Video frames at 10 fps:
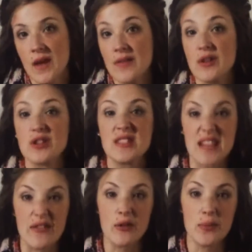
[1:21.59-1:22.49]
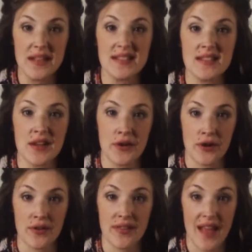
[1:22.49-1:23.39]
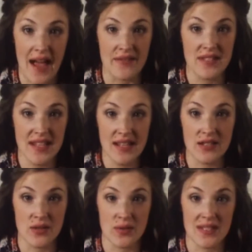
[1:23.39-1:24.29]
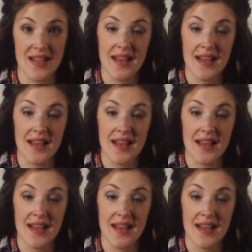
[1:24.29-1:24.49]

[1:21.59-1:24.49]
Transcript: There are several places on Earth that have sand dunes.